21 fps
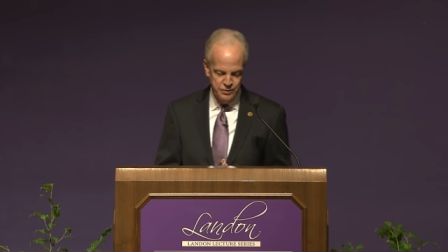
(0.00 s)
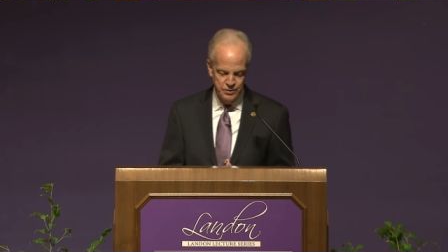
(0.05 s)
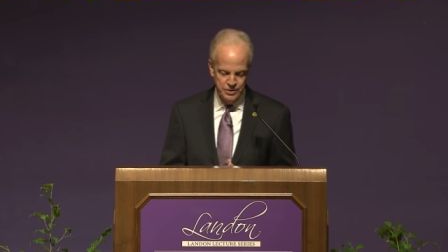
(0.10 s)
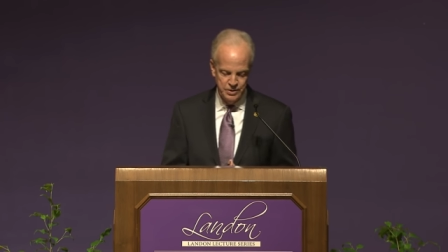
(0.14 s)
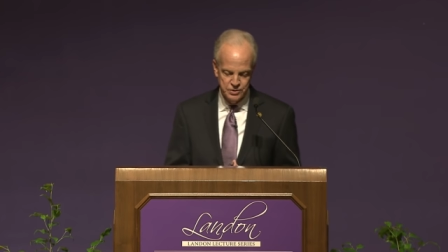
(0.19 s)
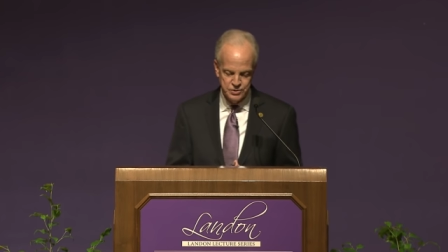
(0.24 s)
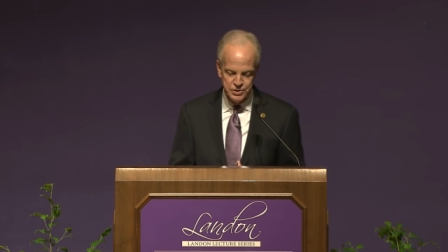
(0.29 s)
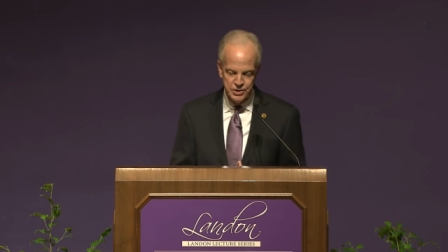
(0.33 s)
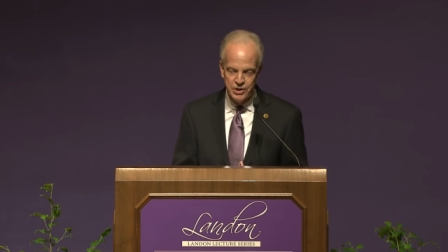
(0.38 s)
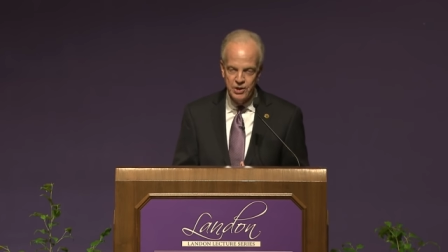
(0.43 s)

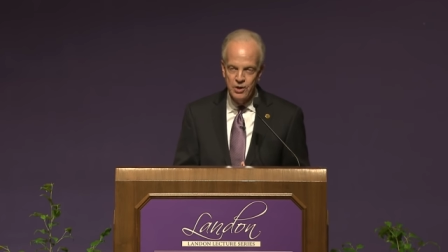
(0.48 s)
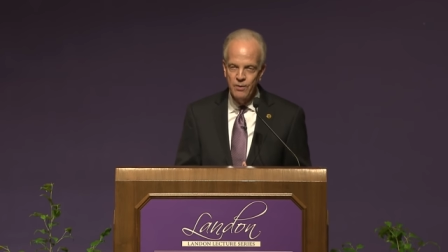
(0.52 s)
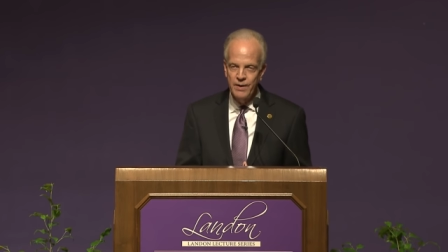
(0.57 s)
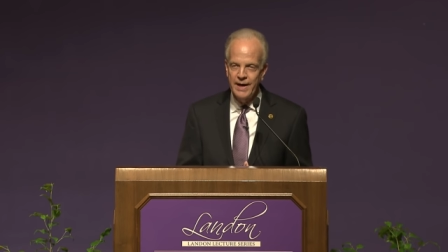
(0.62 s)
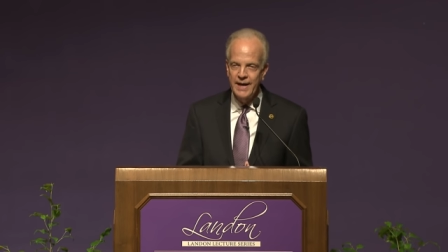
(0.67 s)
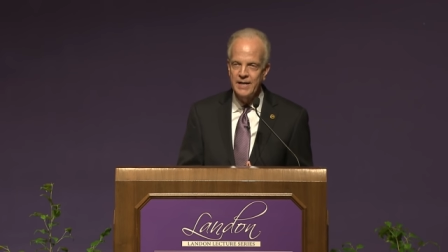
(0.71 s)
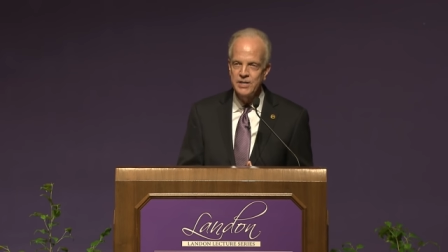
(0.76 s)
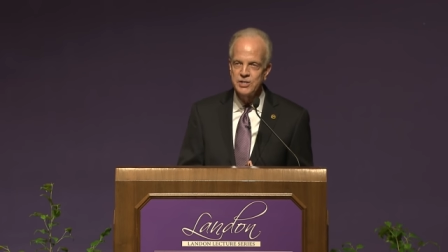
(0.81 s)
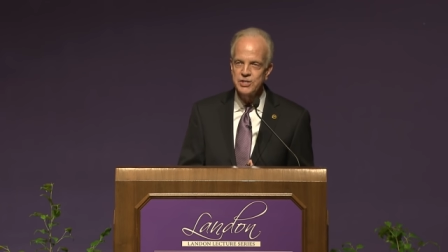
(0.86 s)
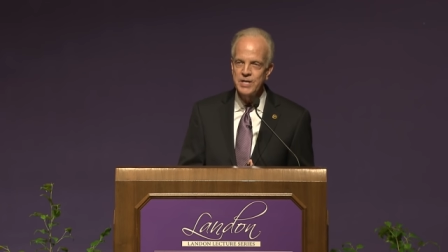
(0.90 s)
years ago
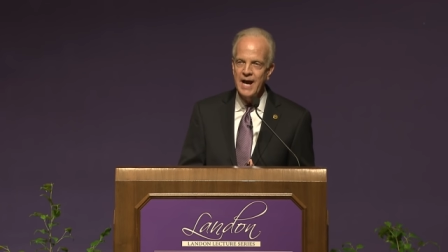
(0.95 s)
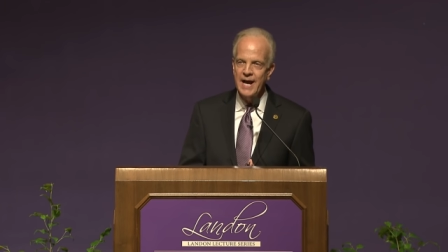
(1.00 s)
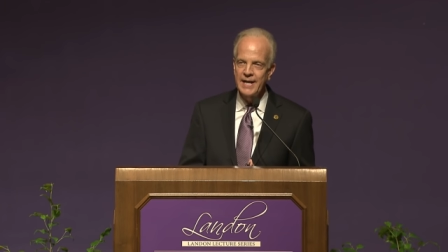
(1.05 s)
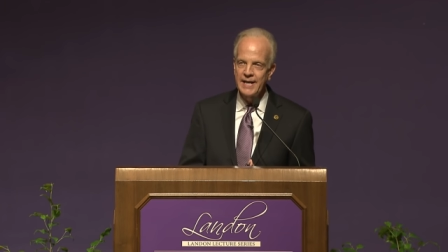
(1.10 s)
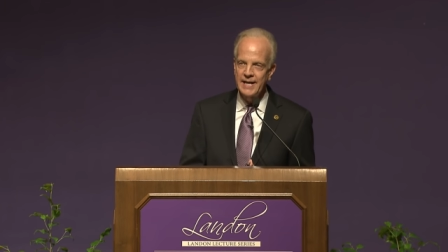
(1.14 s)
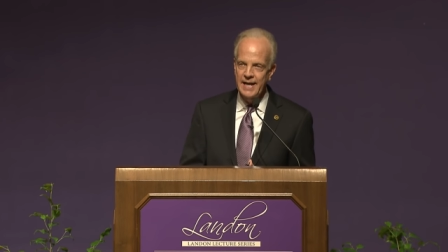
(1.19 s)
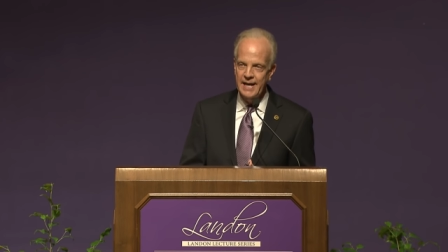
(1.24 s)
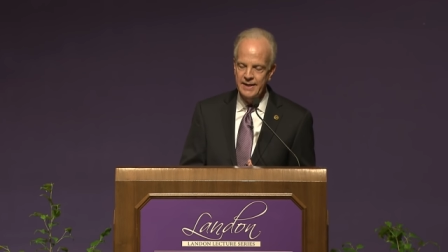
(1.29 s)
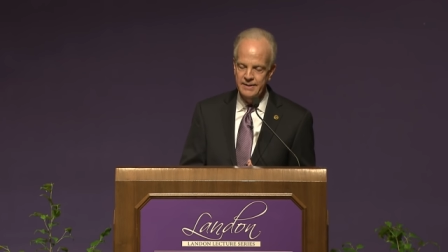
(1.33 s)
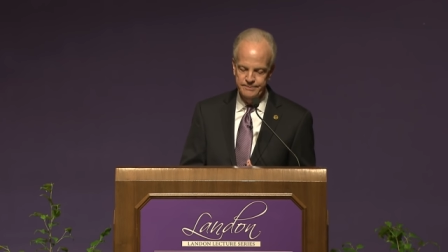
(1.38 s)
at age
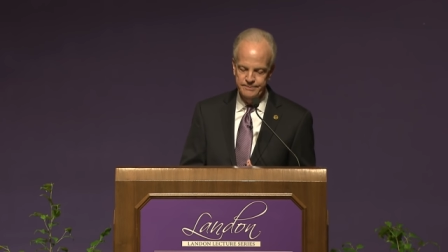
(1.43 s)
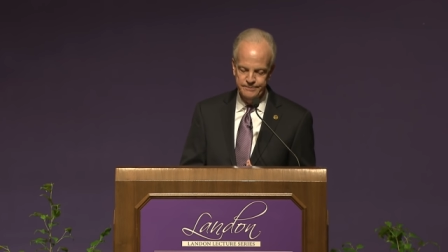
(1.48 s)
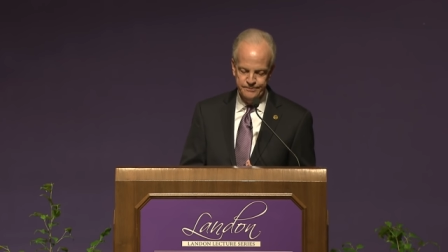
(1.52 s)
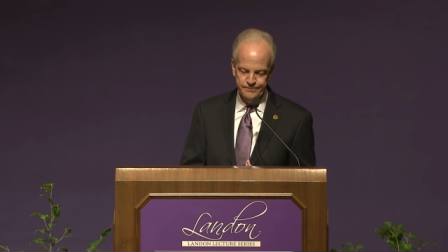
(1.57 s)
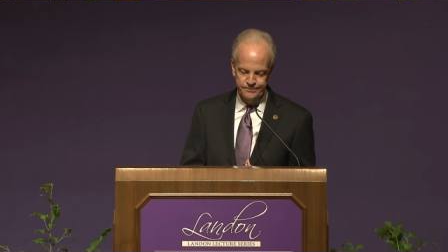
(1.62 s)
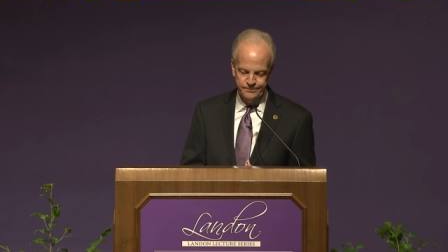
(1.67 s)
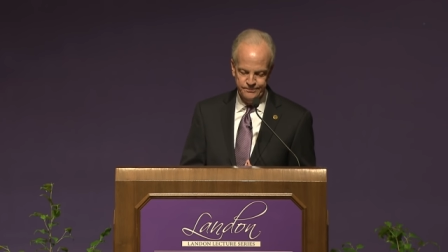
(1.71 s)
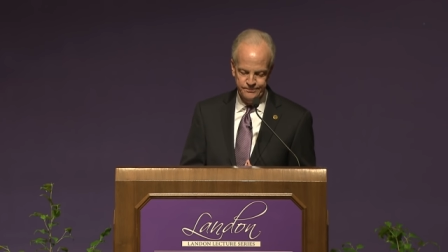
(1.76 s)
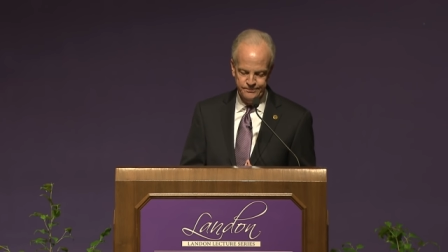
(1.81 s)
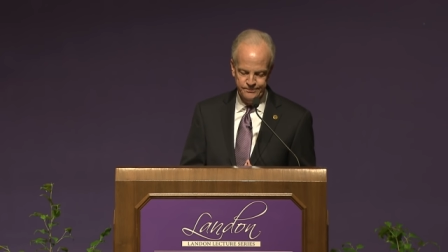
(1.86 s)
98
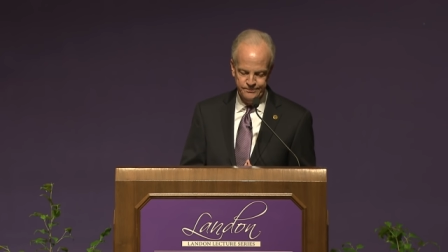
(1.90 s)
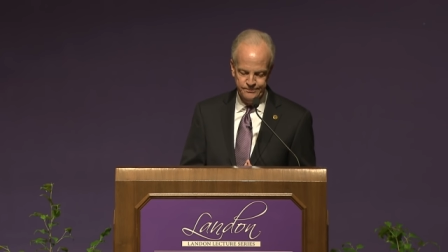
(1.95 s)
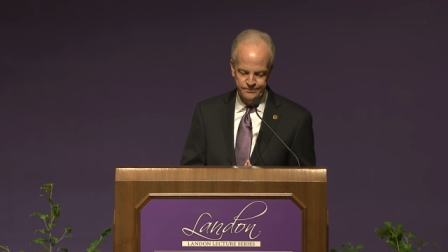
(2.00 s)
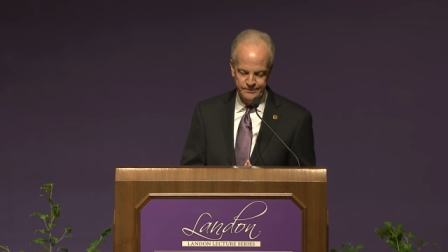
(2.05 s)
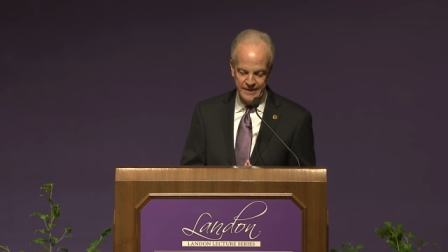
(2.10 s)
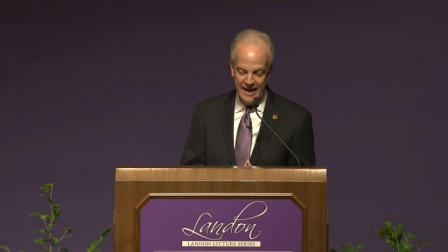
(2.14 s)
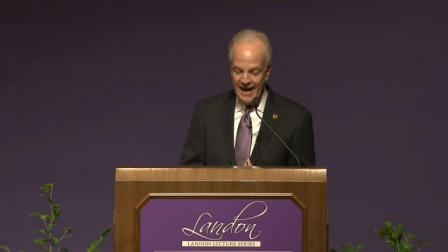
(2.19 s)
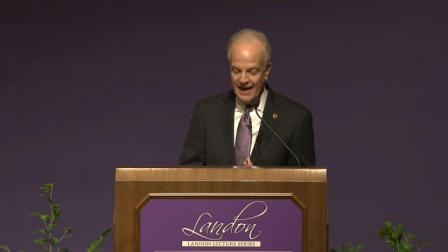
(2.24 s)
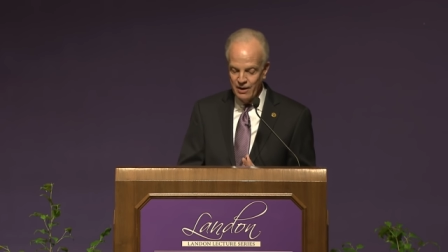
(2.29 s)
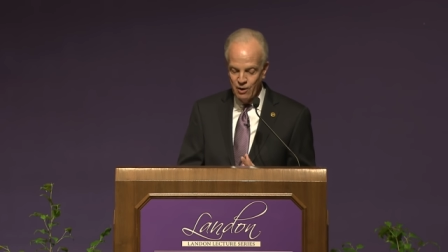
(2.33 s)

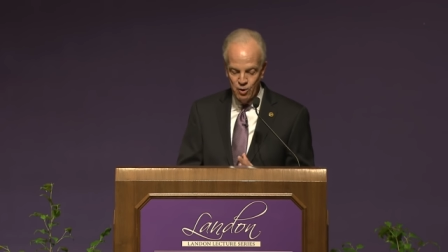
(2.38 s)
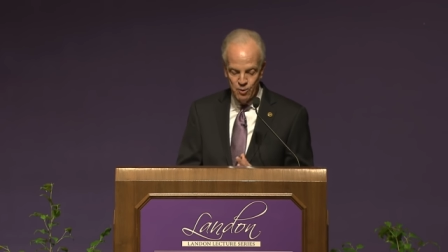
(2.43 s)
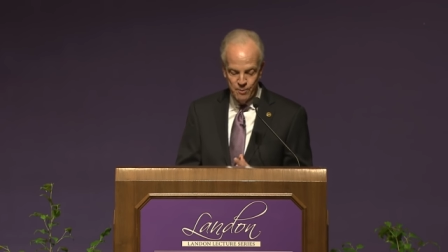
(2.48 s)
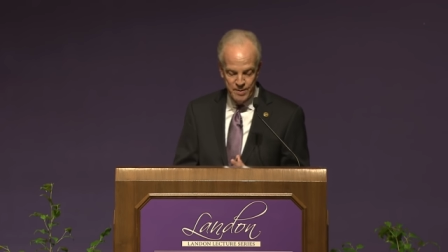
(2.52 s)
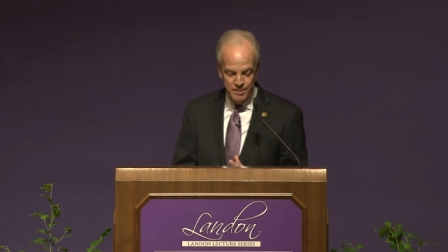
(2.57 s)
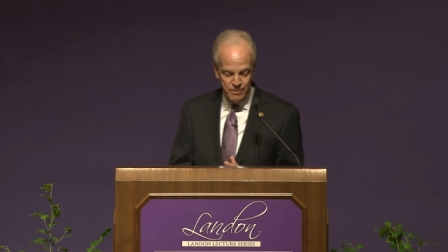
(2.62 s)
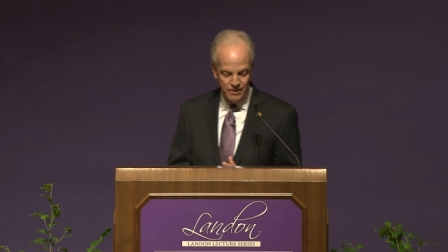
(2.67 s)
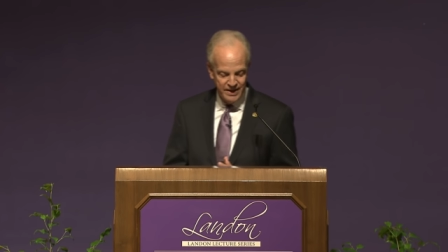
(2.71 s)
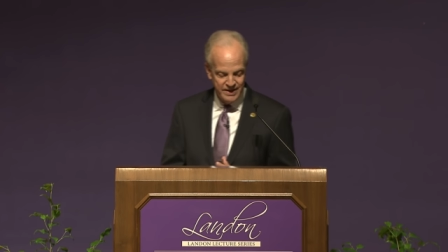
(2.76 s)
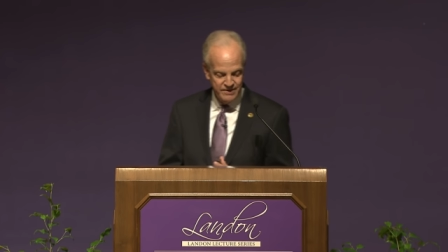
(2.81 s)
at home
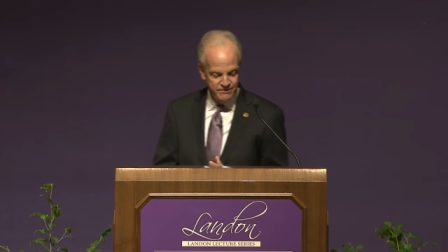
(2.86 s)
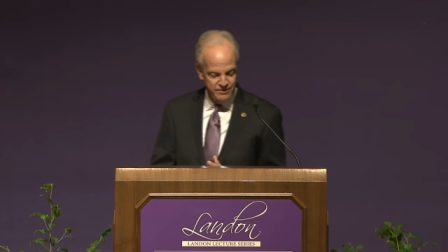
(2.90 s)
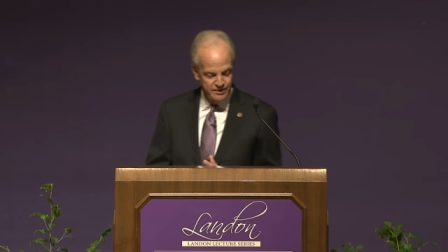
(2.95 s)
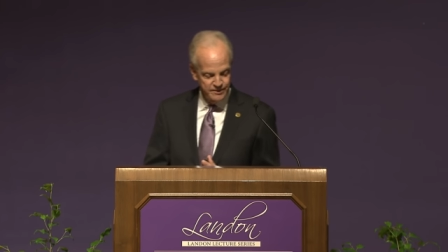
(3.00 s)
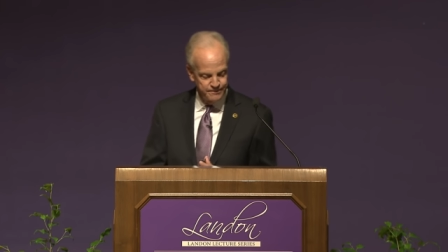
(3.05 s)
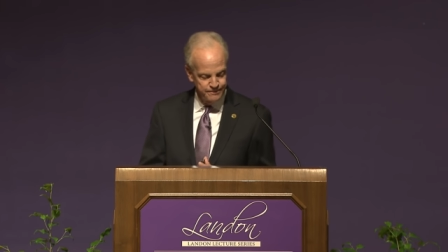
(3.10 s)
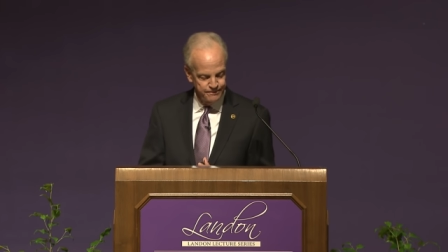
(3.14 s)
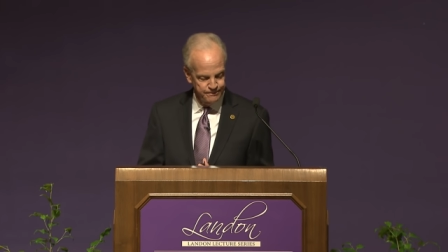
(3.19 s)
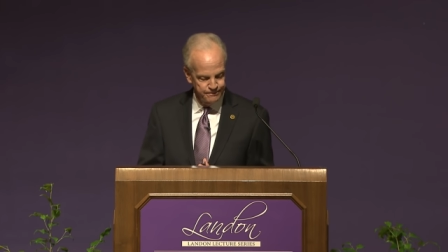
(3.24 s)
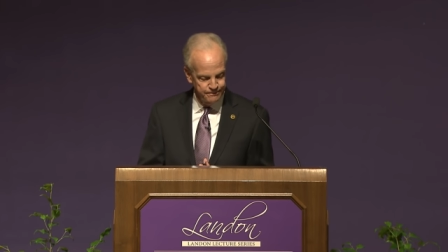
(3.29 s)
in Plainville.